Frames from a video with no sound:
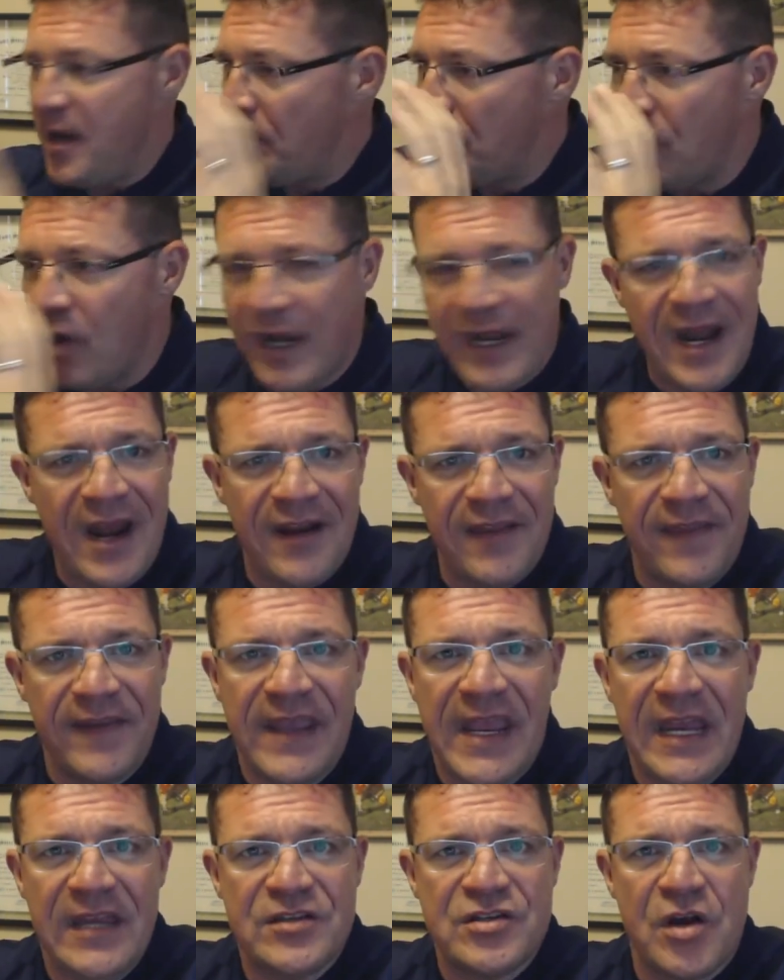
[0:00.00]
I'm right out of
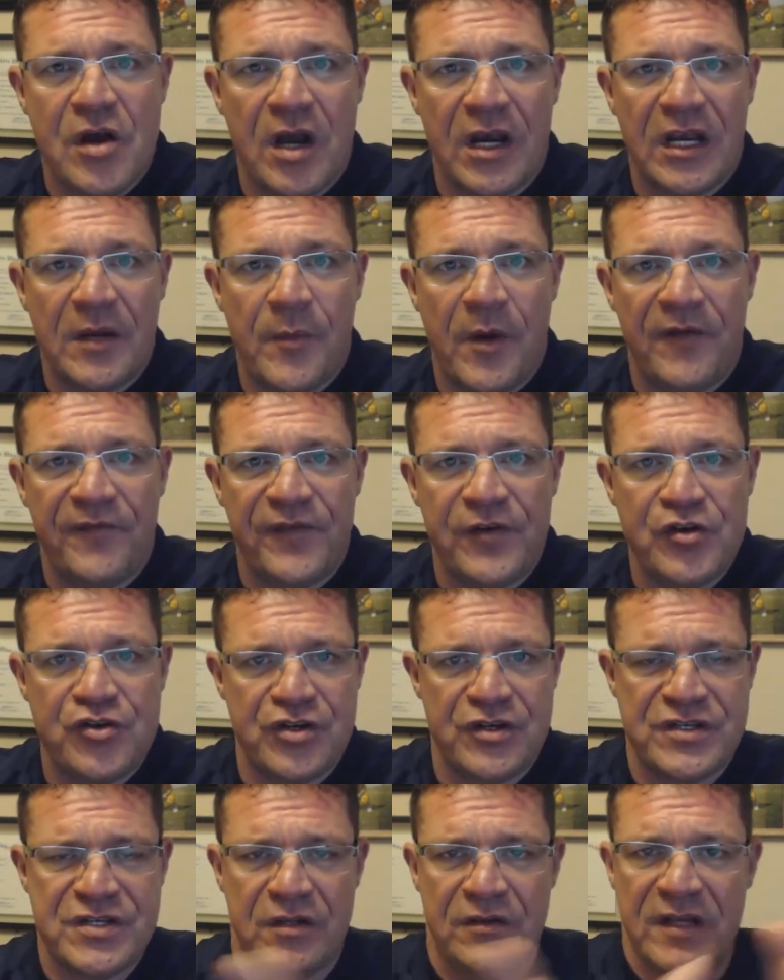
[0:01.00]
the gate talking about
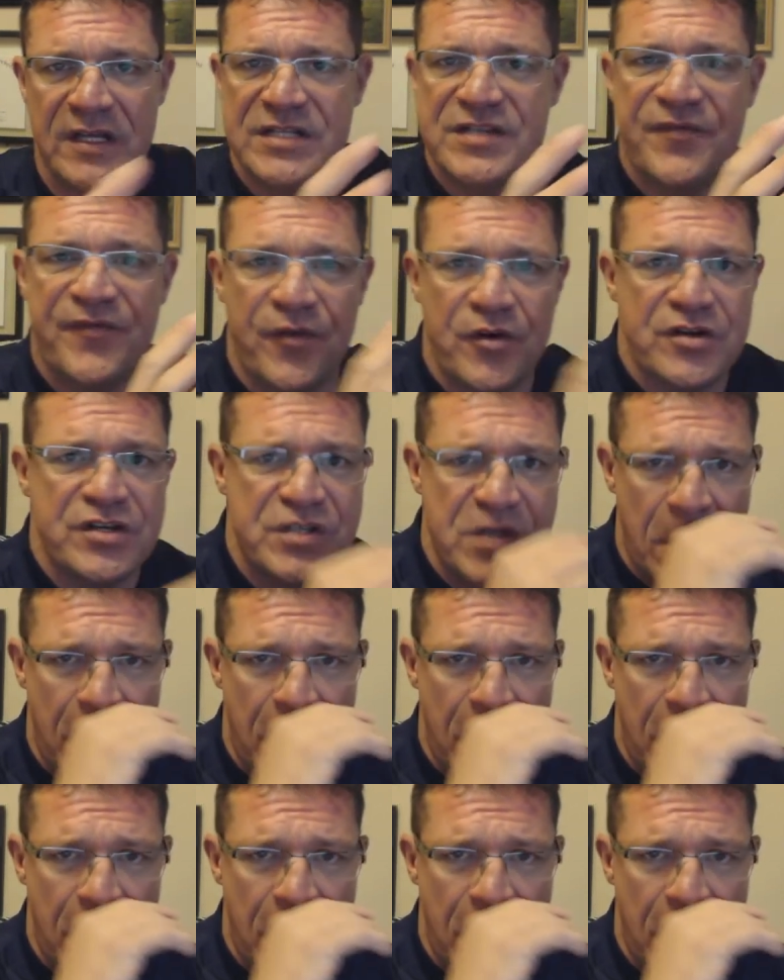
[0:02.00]
Fusion. So let's first